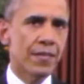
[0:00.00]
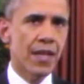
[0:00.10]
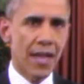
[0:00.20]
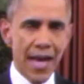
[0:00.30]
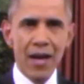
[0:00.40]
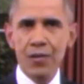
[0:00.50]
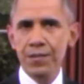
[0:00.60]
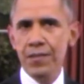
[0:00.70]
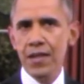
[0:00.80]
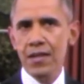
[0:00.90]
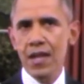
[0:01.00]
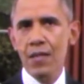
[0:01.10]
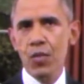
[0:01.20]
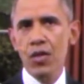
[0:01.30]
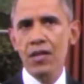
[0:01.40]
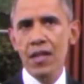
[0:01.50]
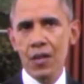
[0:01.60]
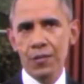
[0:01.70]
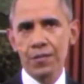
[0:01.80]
and now in San Bernardino.